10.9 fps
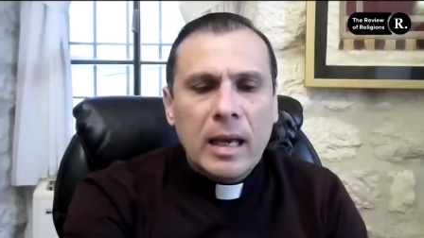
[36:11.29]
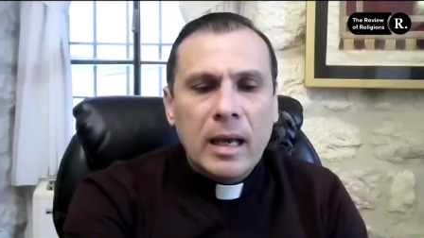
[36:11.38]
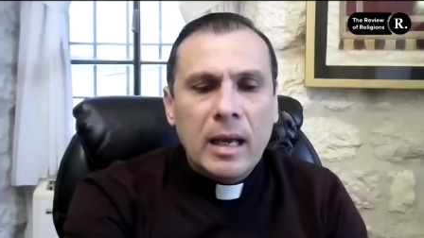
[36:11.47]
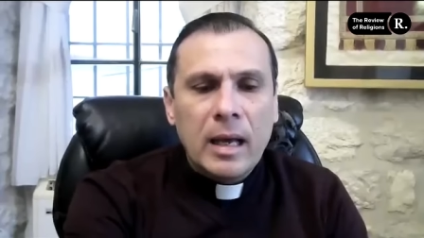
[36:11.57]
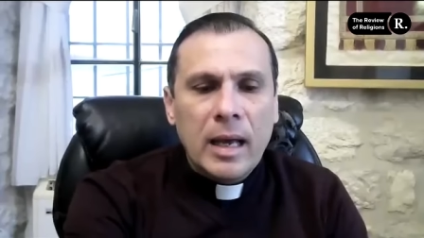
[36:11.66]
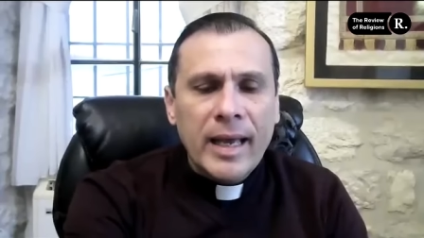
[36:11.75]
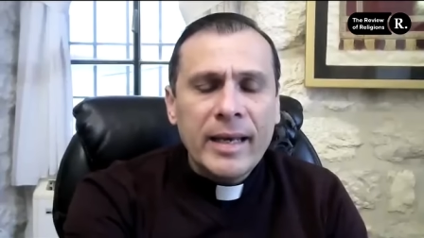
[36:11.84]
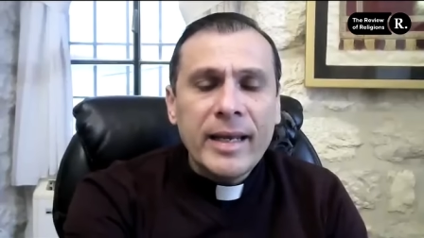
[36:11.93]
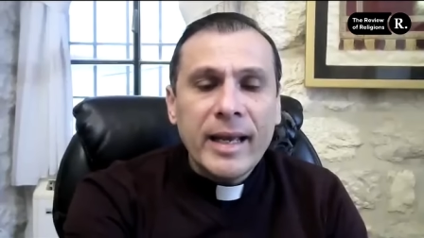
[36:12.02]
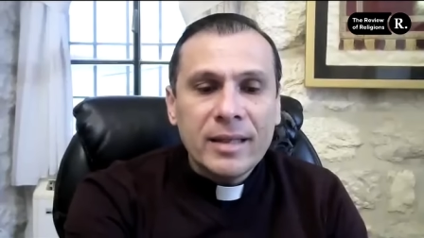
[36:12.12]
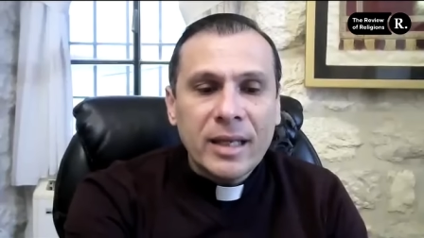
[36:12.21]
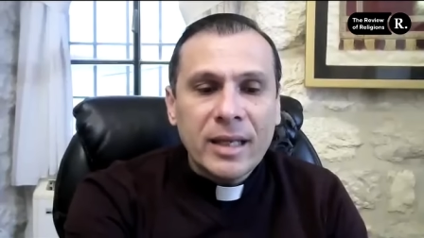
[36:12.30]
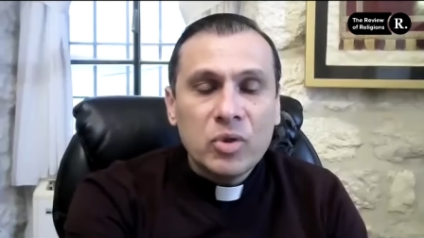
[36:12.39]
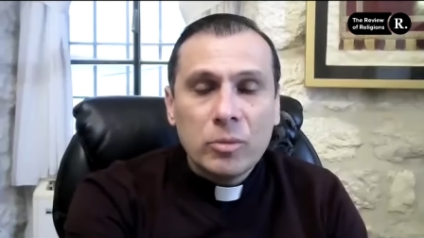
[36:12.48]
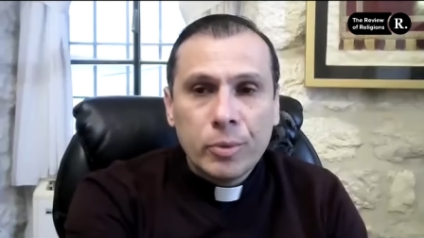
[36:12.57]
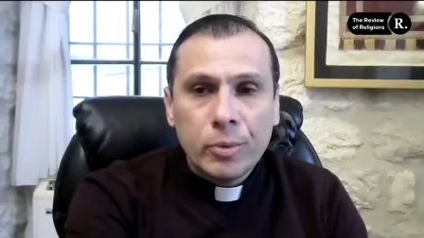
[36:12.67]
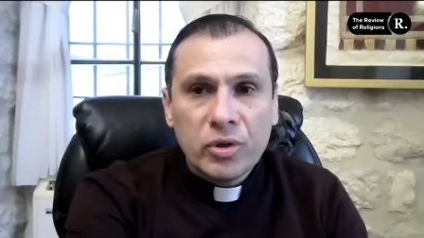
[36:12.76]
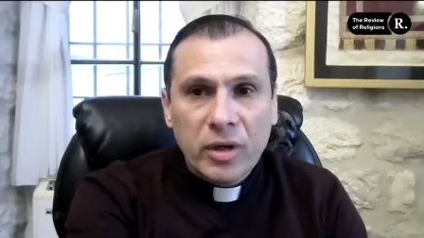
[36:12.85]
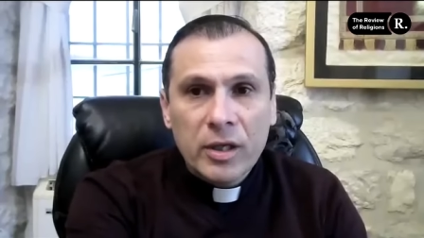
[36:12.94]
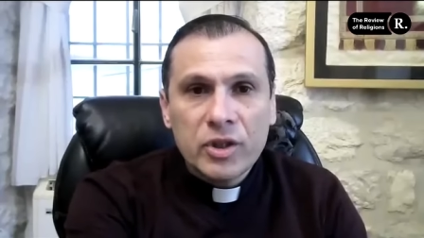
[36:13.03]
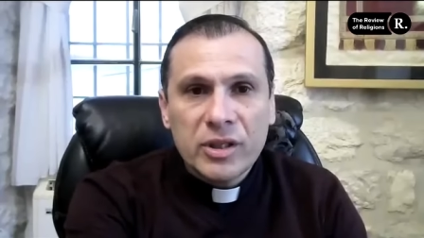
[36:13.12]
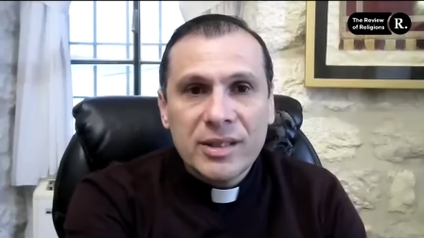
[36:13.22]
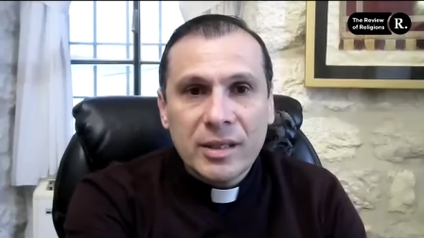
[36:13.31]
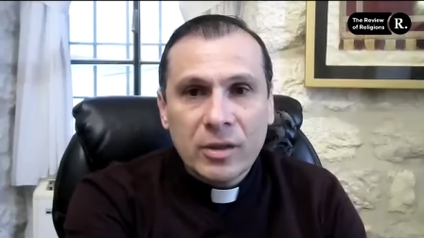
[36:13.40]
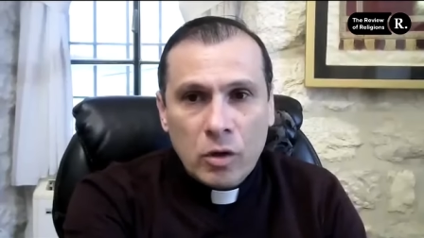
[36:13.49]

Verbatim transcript: uh, any attempt to put religions in